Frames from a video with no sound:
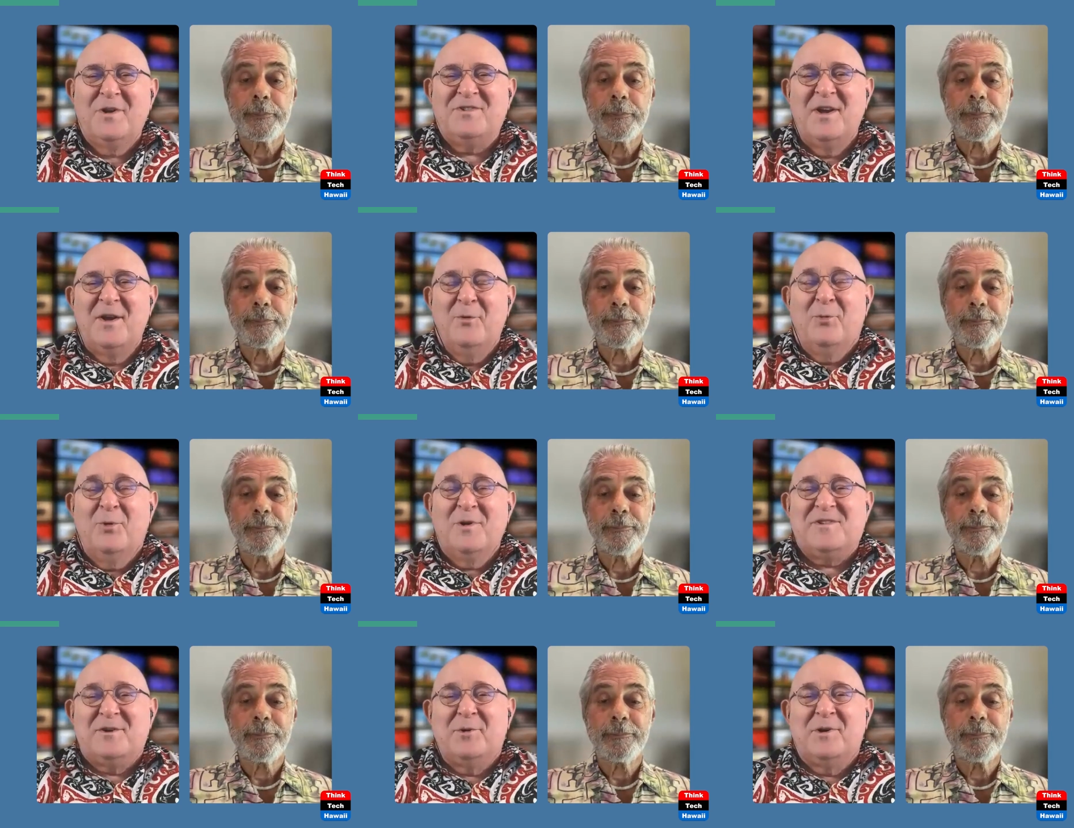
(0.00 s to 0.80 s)
Speaker 1: Was
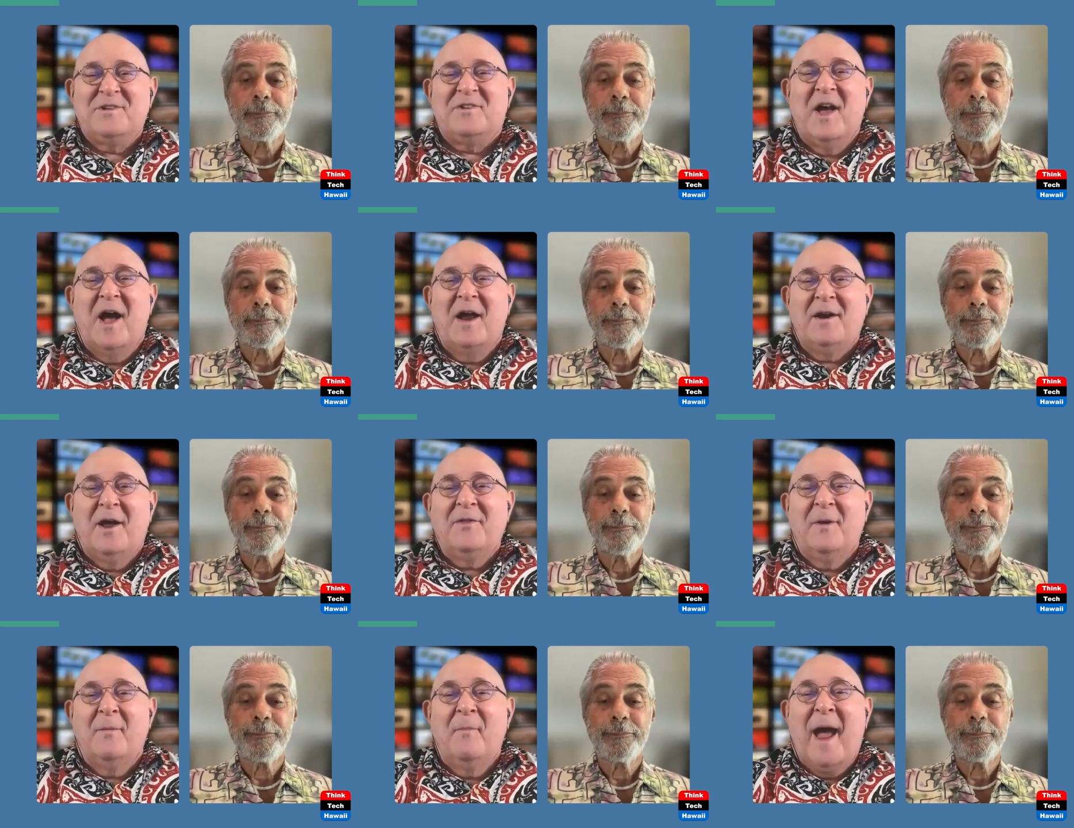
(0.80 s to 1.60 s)
was there a
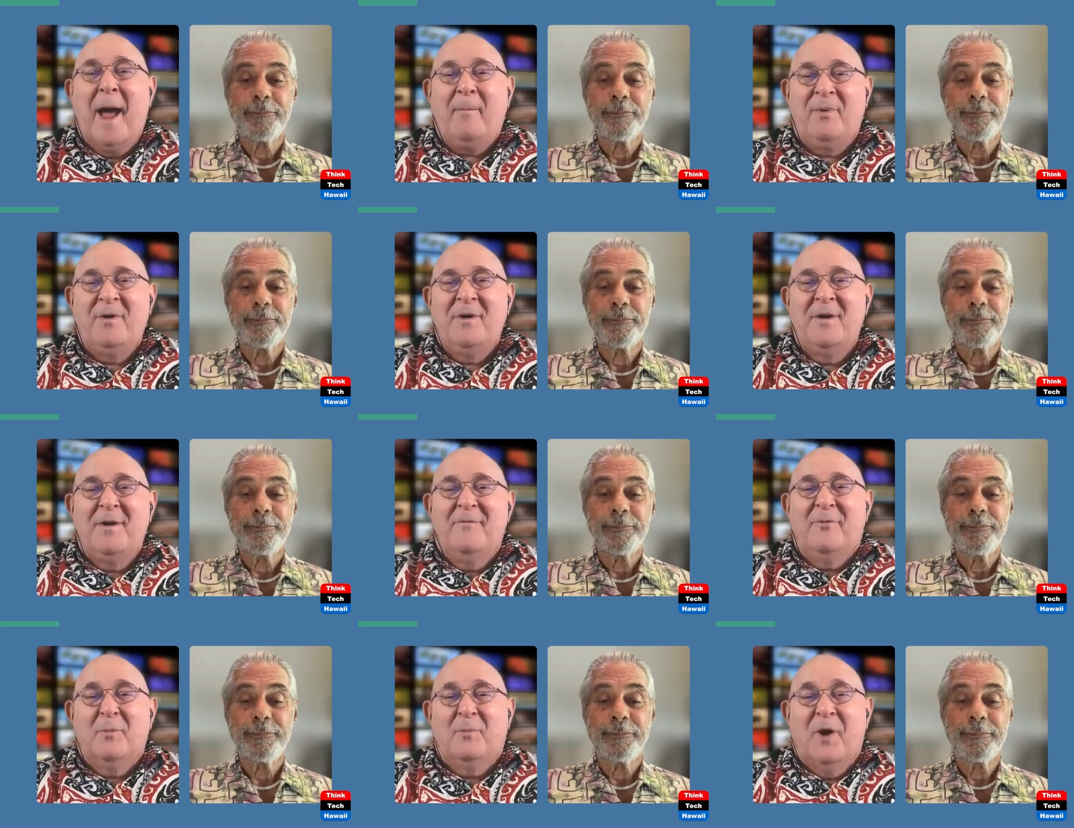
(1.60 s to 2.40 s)
dot on the map
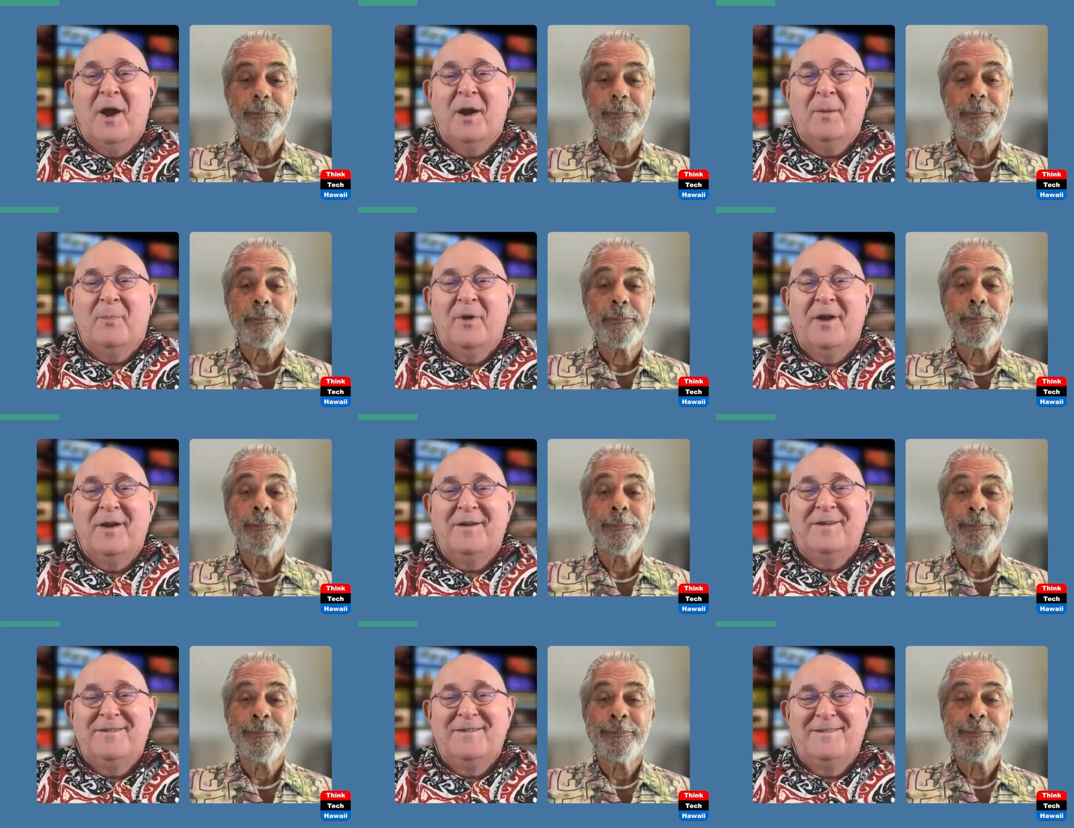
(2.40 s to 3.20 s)
for
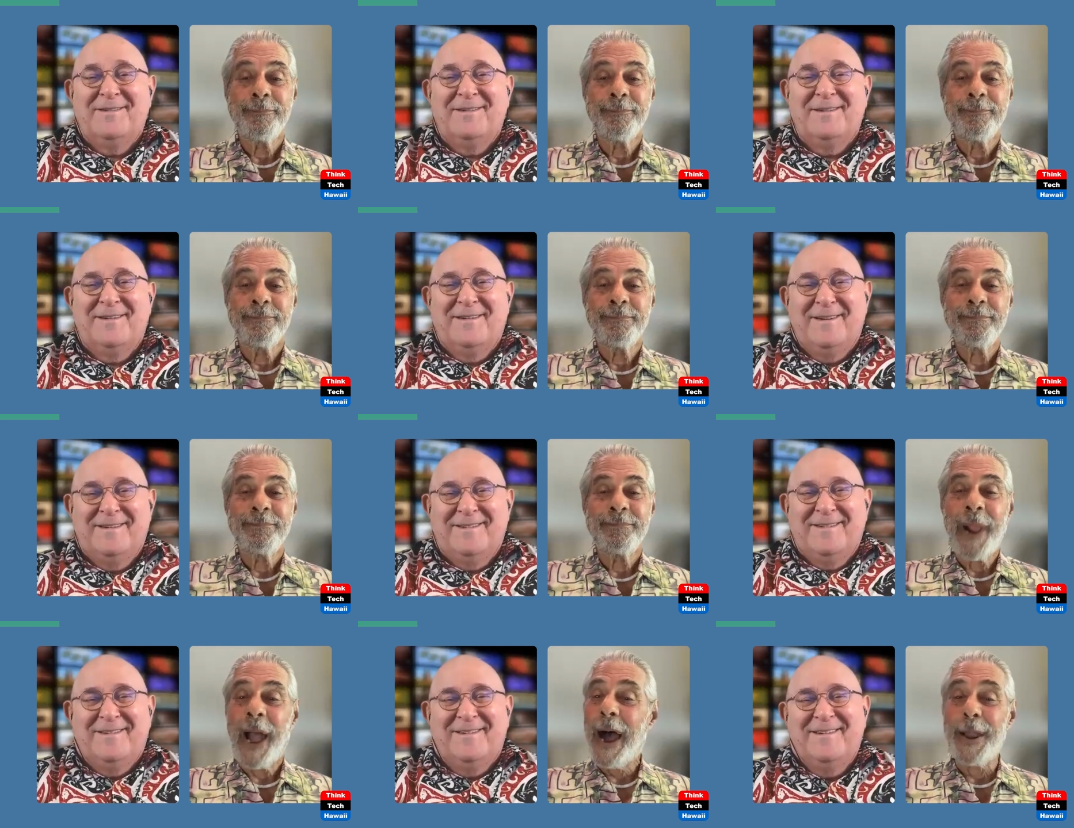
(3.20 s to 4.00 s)
Ponape?
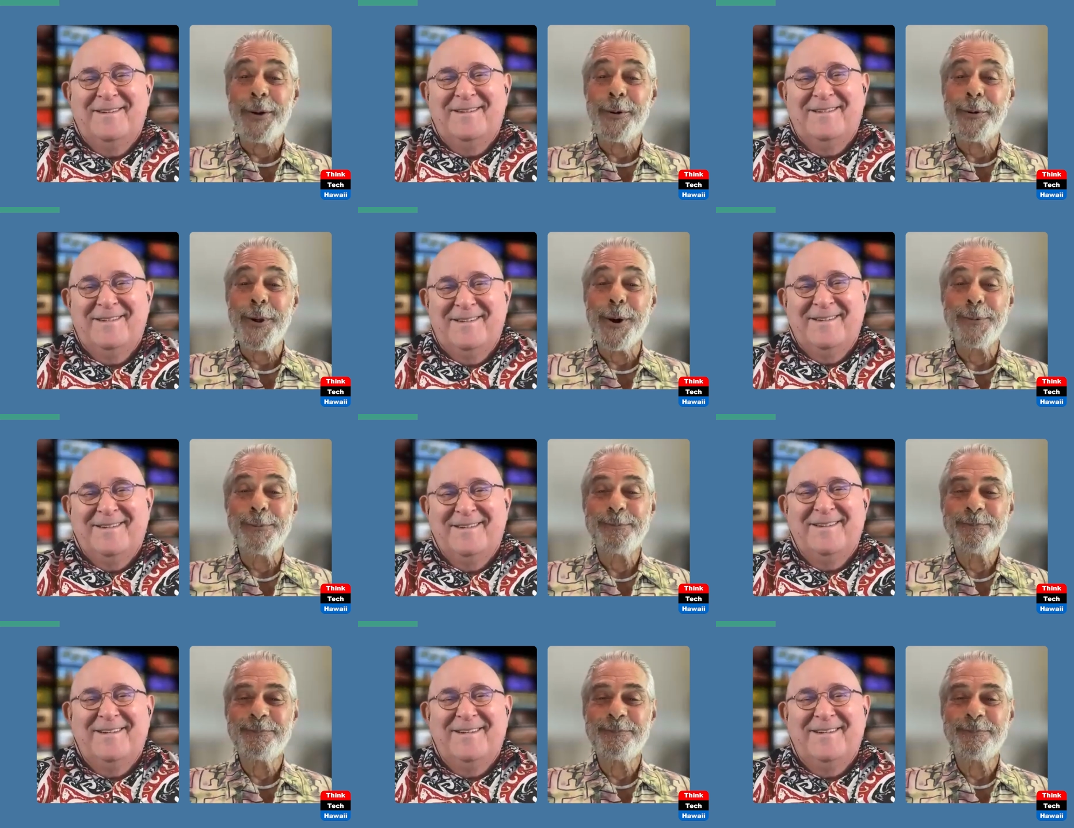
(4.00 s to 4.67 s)
Speaker 2: I don't know.